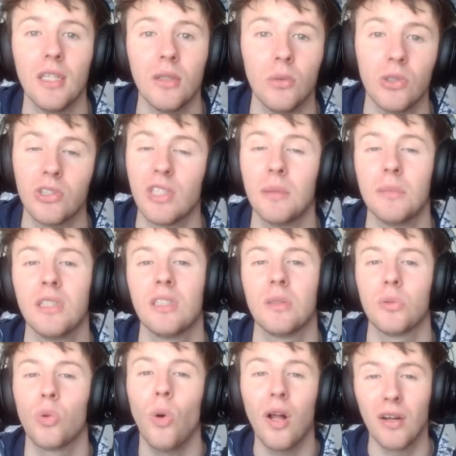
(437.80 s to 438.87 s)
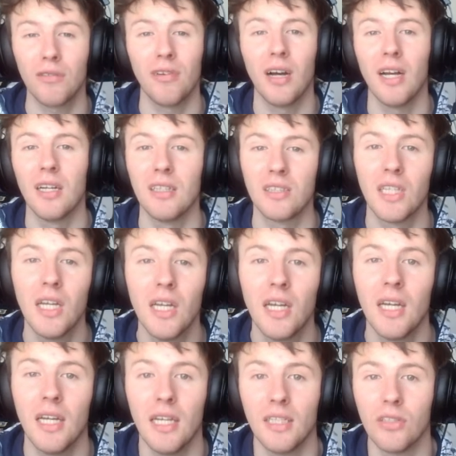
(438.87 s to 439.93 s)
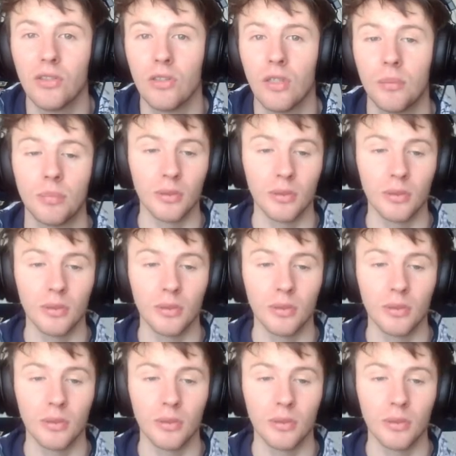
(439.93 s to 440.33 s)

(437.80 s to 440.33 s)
World Championship qualifiers in Europe,